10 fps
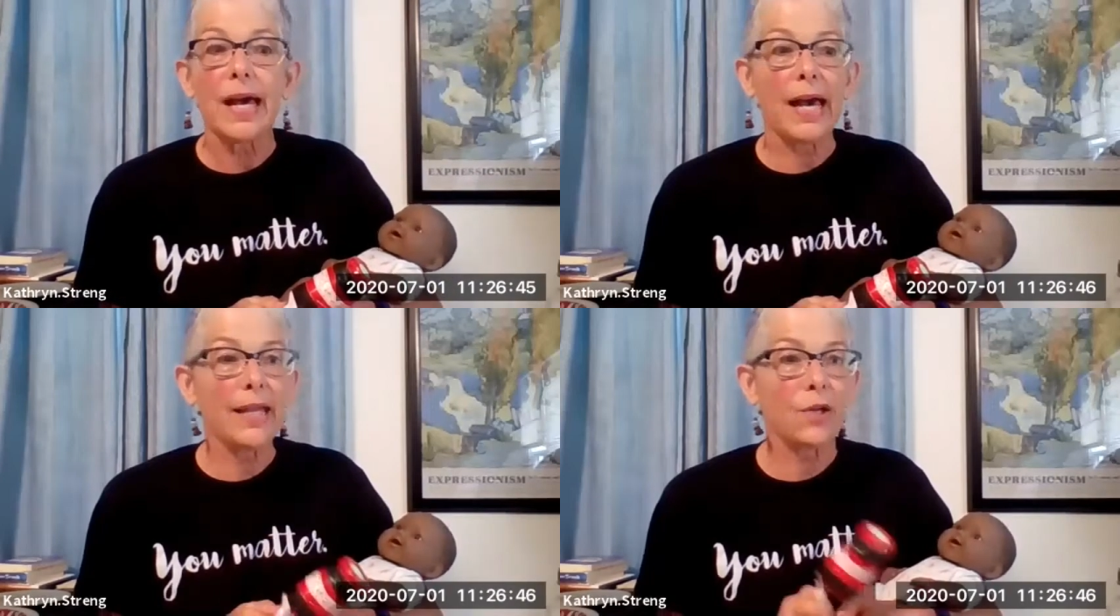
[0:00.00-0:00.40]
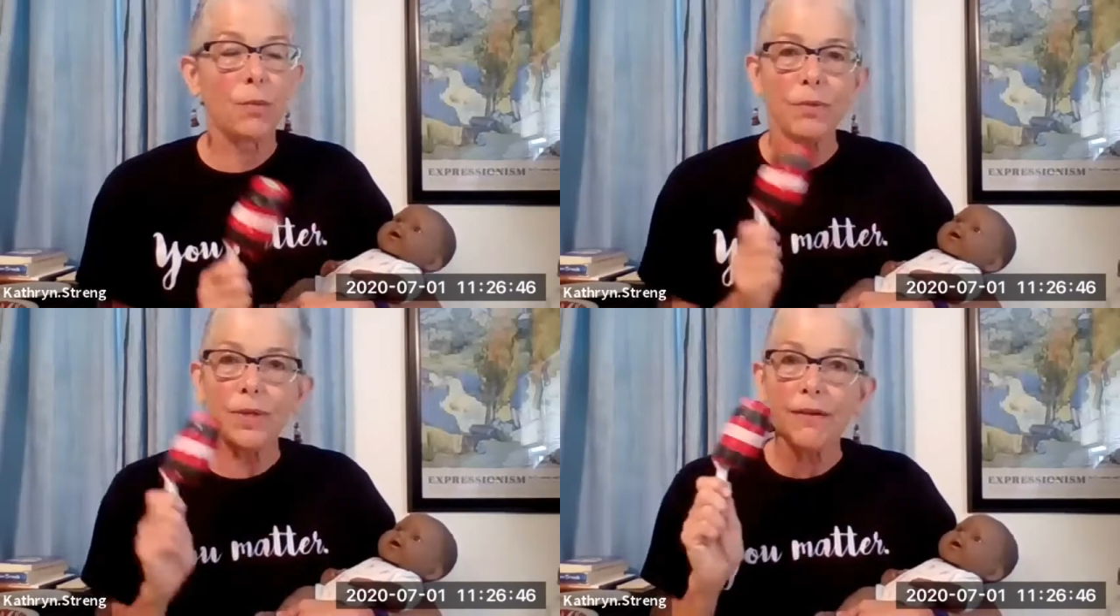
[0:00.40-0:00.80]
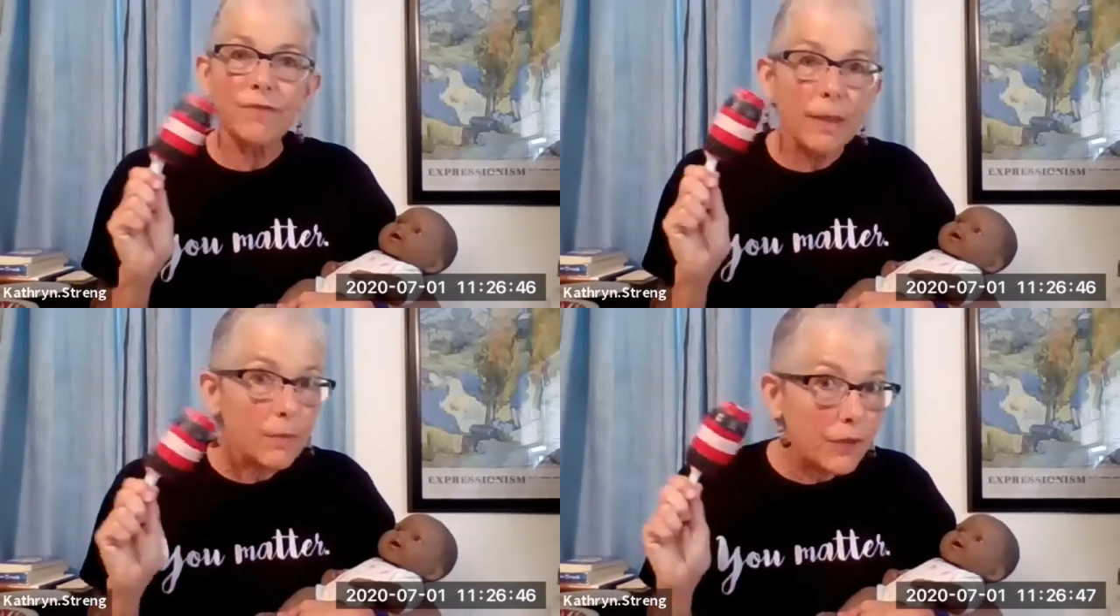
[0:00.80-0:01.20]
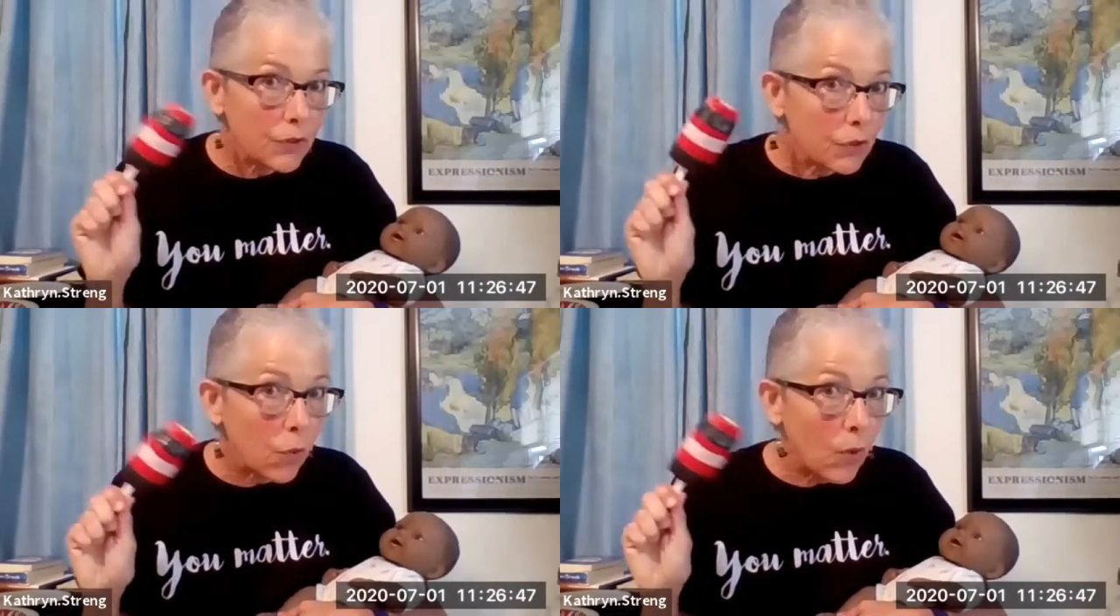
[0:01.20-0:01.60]
I hope you have fun
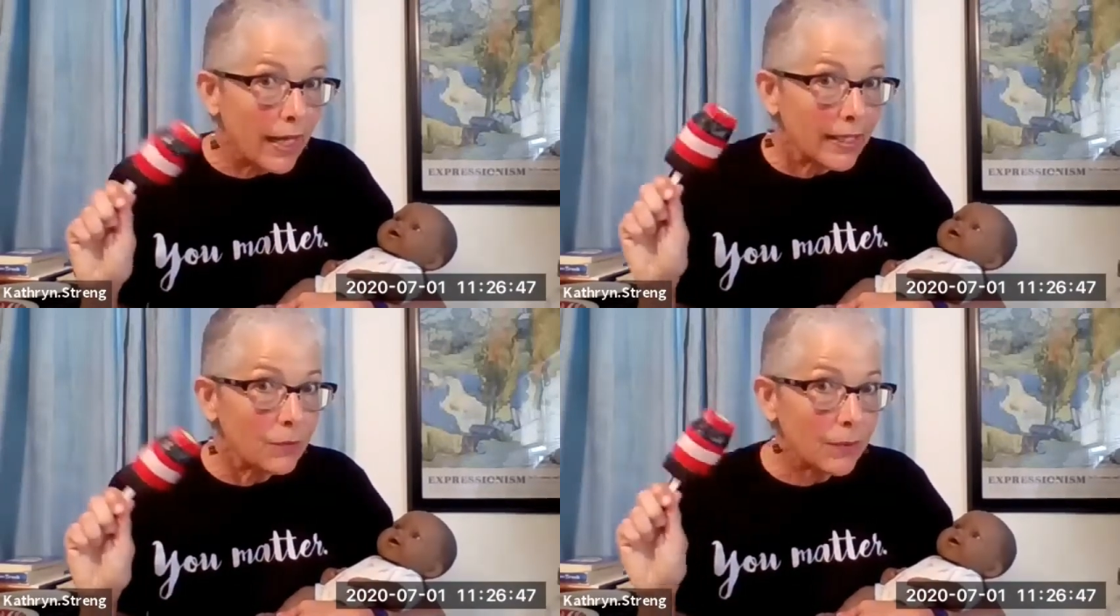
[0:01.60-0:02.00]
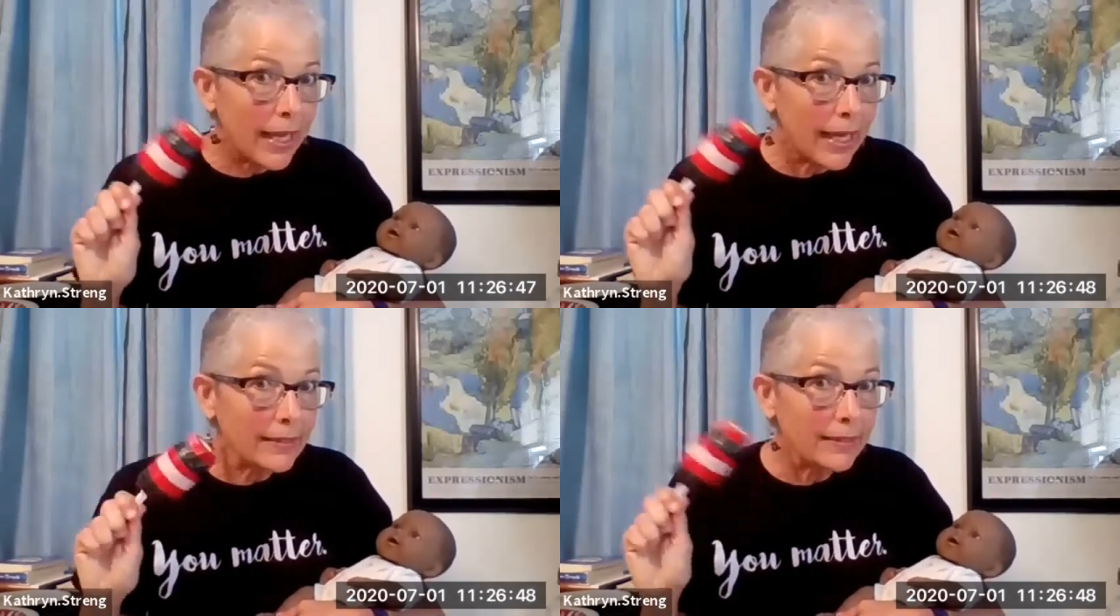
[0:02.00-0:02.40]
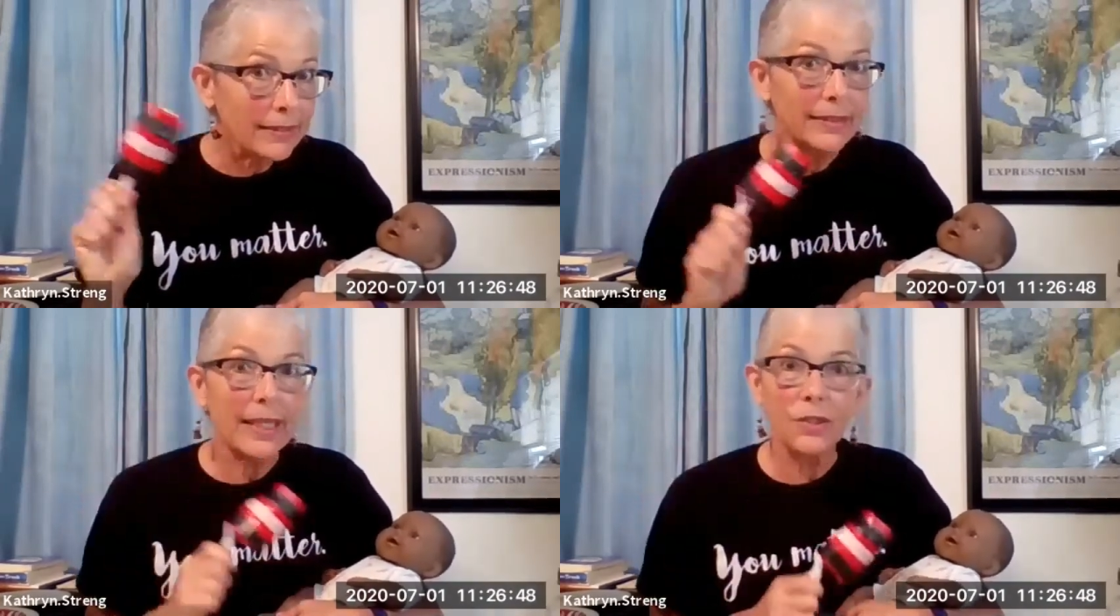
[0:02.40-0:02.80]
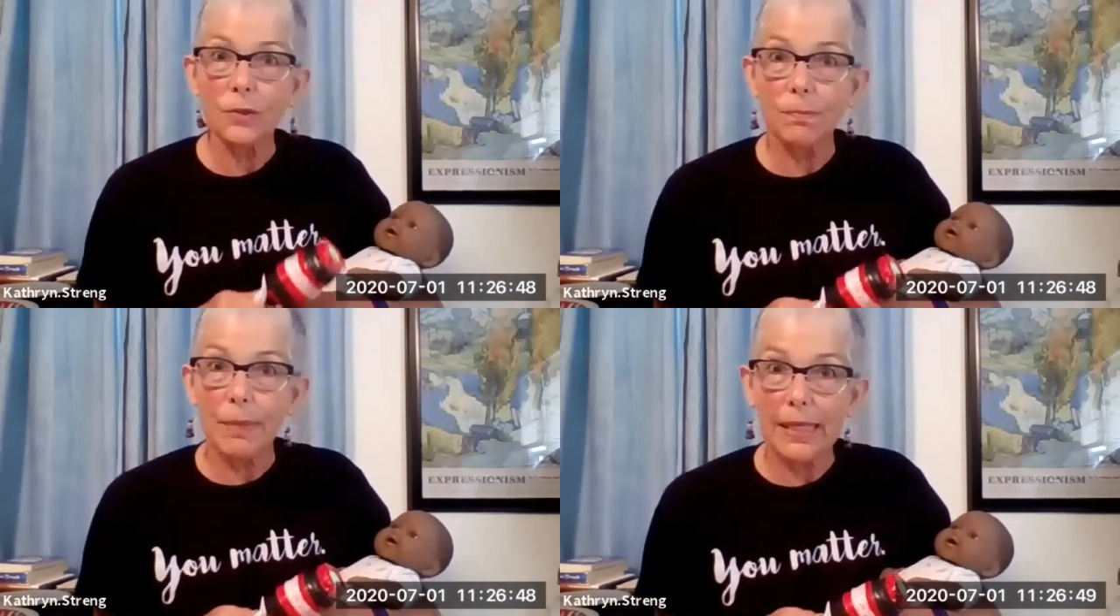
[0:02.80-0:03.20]
with your quiet rattle
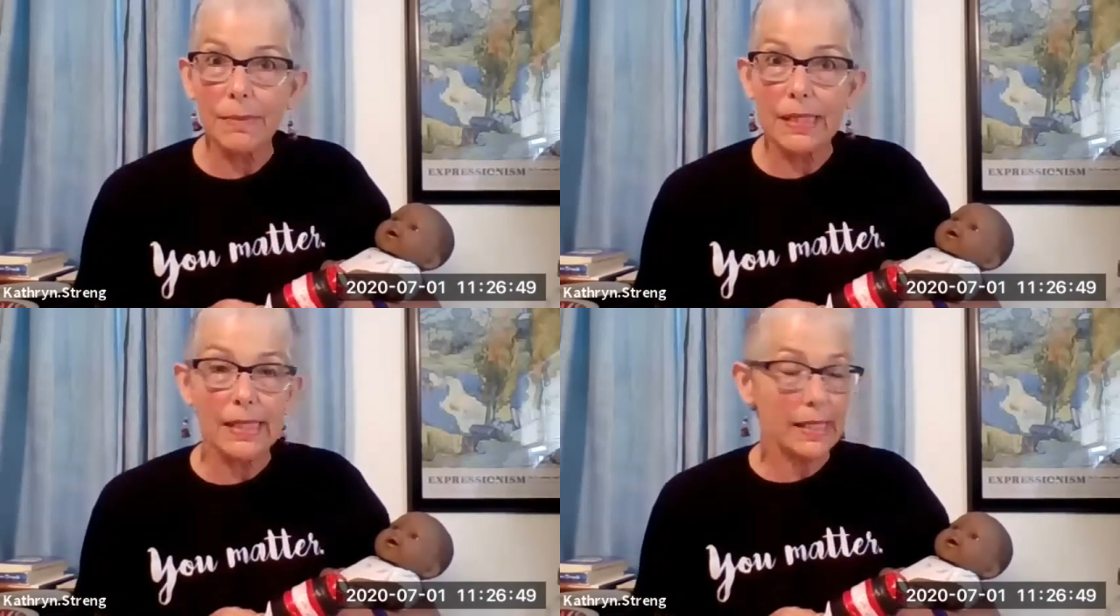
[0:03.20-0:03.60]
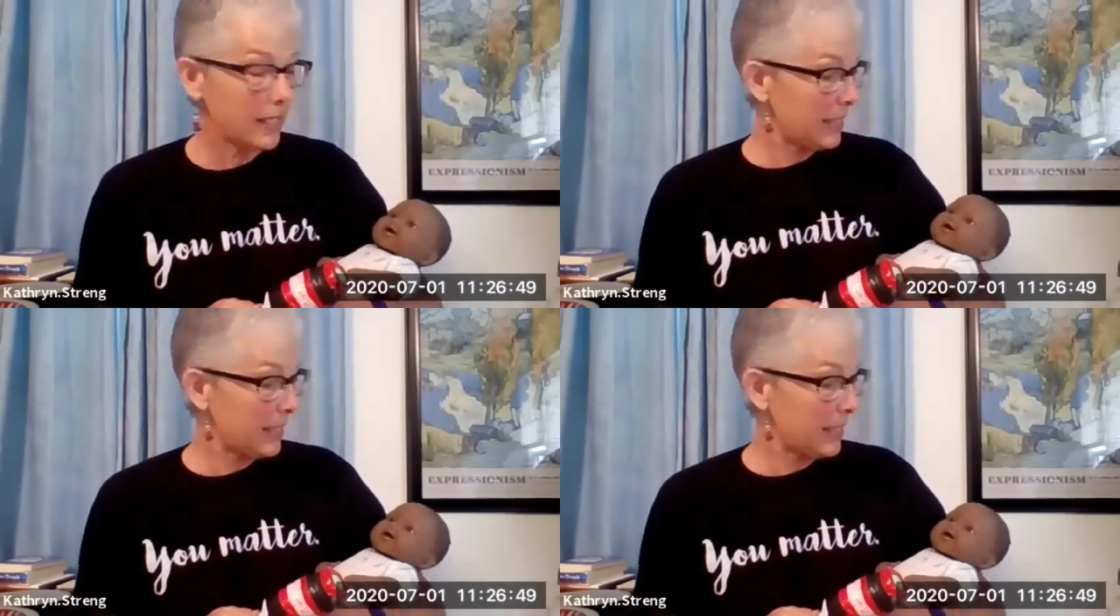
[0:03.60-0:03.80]
and your baby,